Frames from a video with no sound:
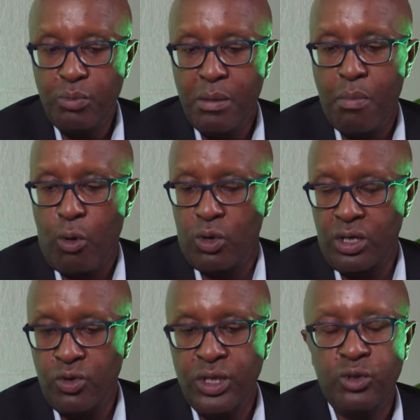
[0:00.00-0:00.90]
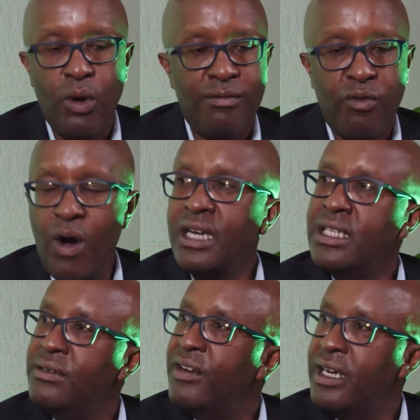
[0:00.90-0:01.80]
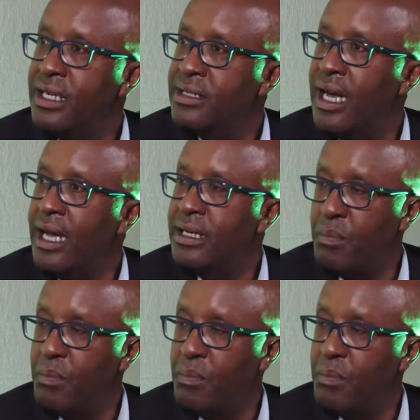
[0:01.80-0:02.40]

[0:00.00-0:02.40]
to be broad. You need to have worked in various